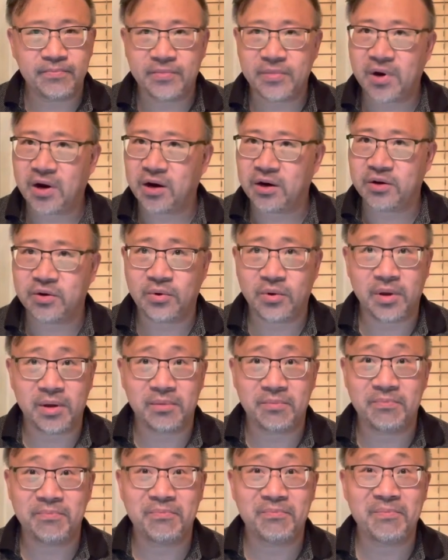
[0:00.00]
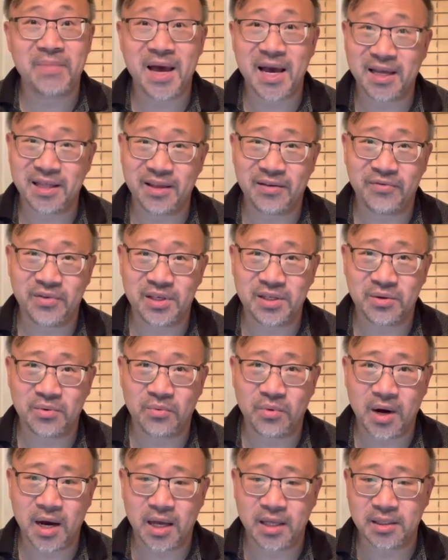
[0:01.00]
are doing magnificent
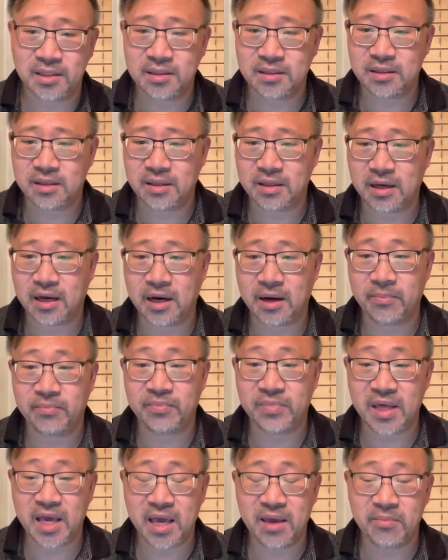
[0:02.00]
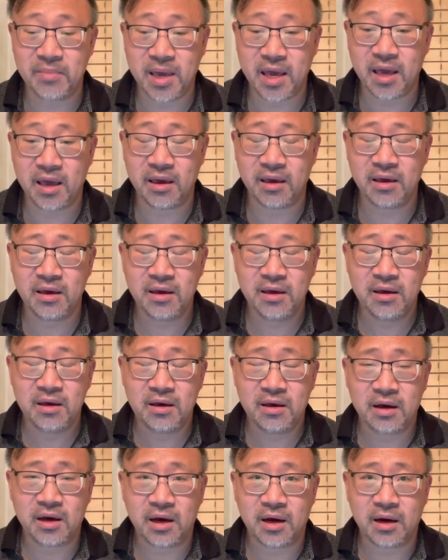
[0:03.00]
wines. Um, they may
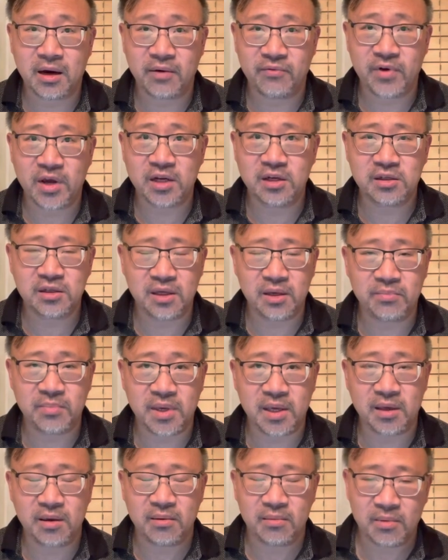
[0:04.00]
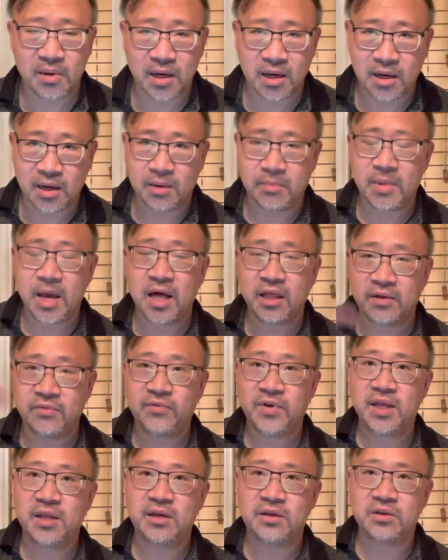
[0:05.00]
uh, eventually be um,
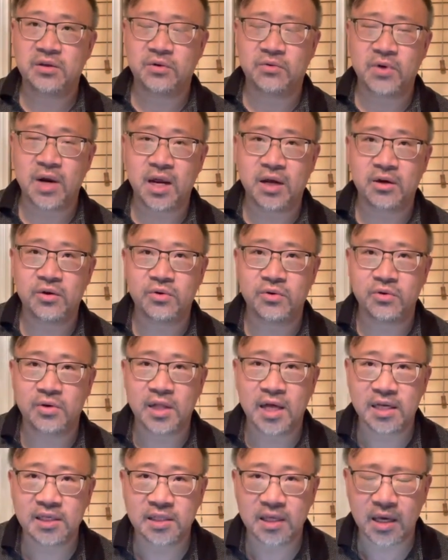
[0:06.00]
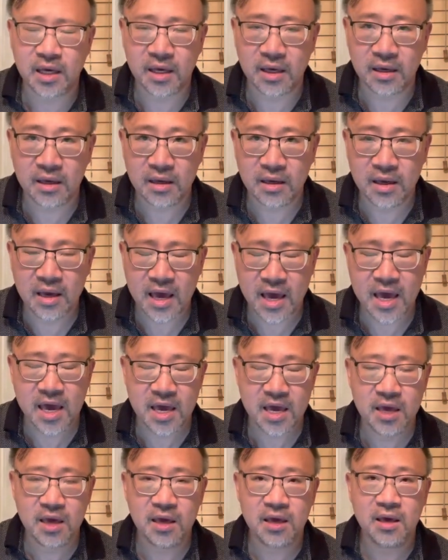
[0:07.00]
elevated to Grand Cru Classe
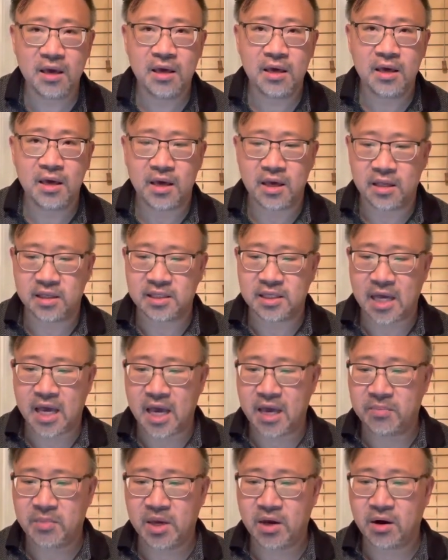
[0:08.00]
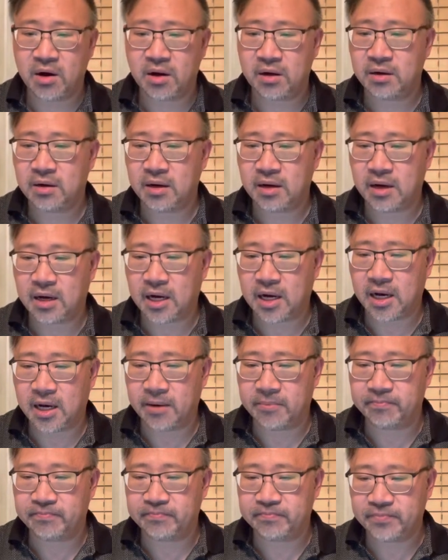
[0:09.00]
A in Saint Emilion.
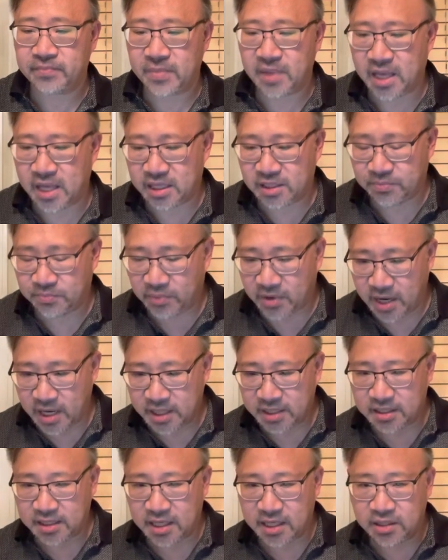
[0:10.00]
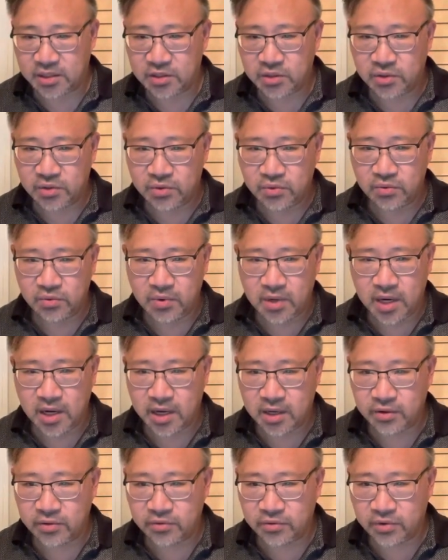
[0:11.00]
Um, it's priced at
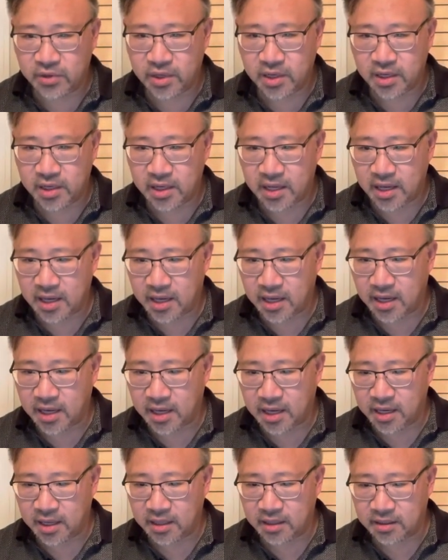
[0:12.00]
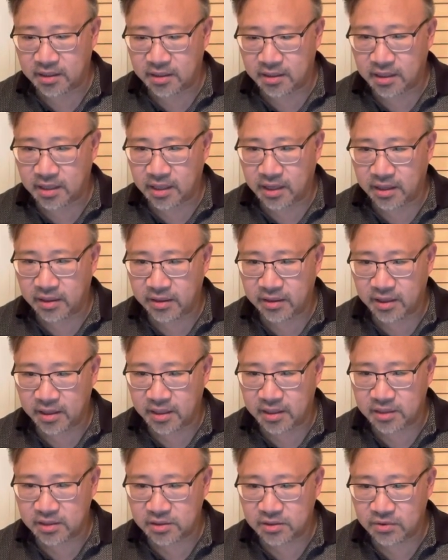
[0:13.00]
200 and I think
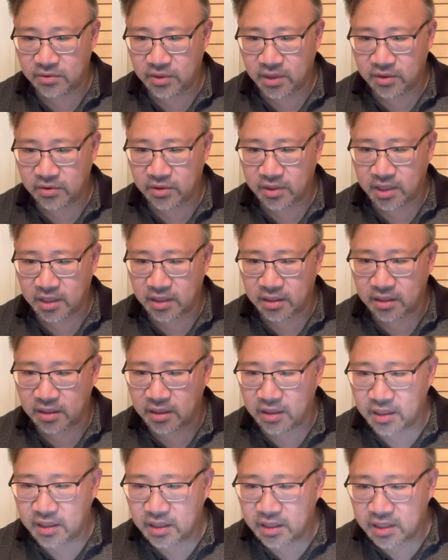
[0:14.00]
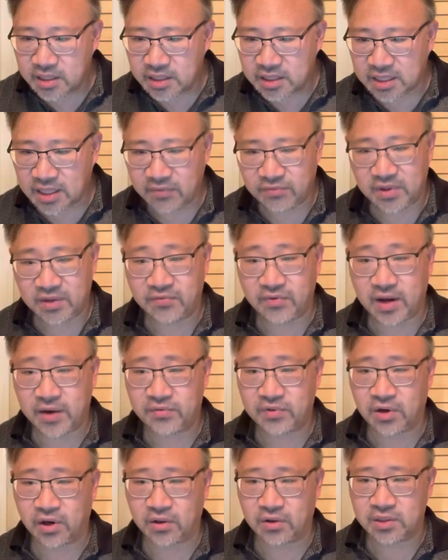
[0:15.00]
it's 275
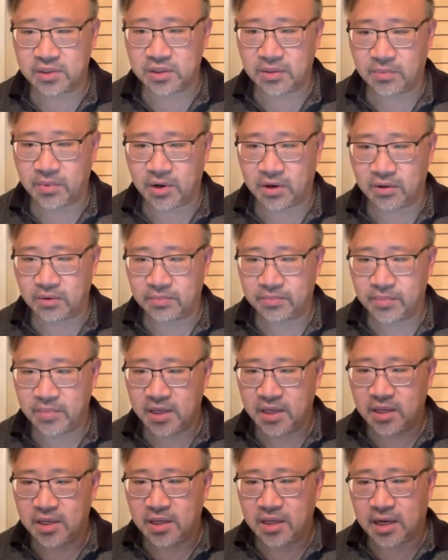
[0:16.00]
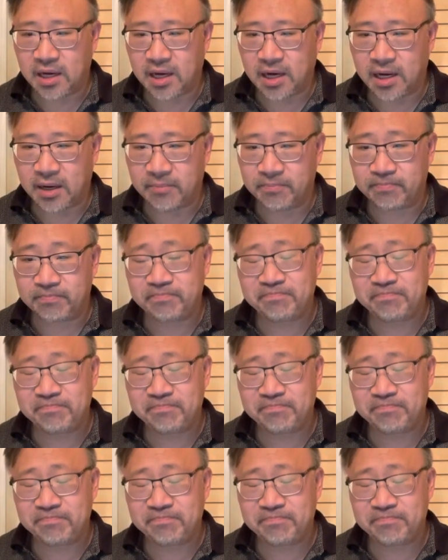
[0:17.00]
dollars a bottle. Um,